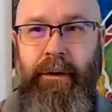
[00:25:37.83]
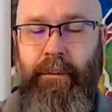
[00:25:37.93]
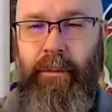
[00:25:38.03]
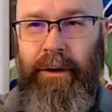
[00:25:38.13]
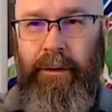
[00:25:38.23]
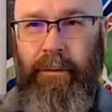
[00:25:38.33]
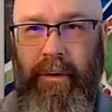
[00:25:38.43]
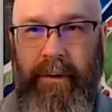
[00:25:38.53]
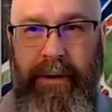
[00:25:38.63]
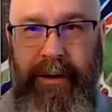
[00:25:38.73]
What do you
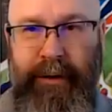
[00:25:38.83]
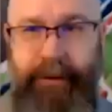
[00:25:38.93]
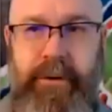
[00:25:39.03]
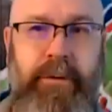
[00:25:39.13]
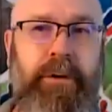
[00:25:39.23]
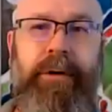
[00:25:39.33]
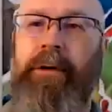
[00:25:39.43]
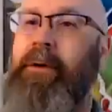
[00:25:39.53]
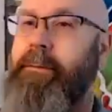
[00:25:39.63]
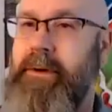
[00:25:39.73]
want me to do, or who do
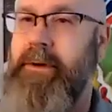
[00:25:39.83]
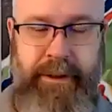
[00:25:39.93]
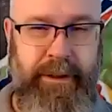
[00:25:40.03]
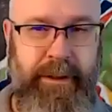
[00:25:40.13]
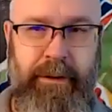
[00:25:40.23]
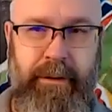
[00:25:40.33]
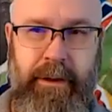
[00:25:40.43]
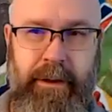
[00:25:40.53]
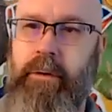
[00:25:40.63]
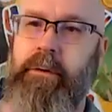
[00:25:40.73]
you want me to be,
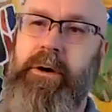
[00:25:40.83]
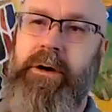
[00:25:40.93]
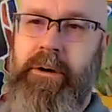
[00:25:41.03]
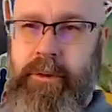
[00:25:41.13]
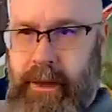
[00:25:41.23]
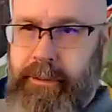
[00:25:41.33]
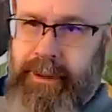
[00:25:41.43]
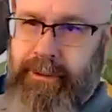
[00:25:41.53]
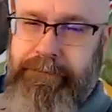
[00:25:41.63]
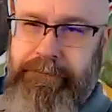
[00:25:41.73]
or where are we going?